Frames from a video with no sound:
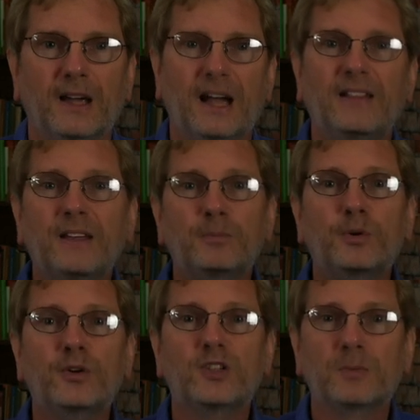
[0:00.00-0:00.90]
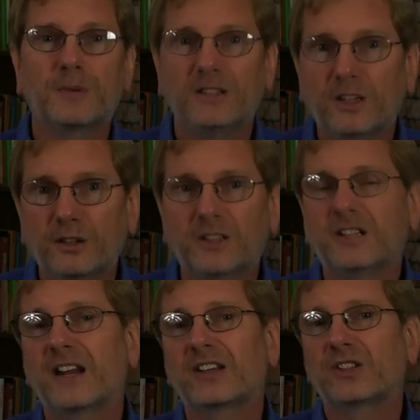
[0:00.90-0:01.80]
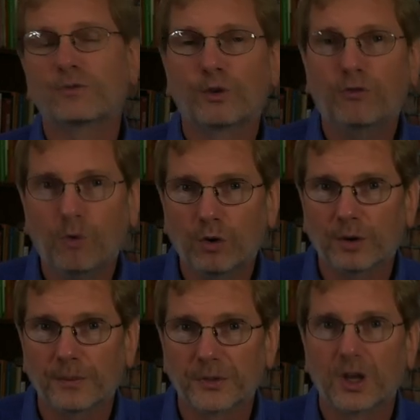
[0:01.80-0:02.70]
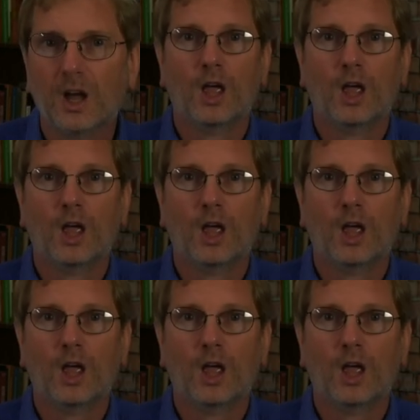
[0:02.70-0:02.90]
and that Buddhism continued to take several forms.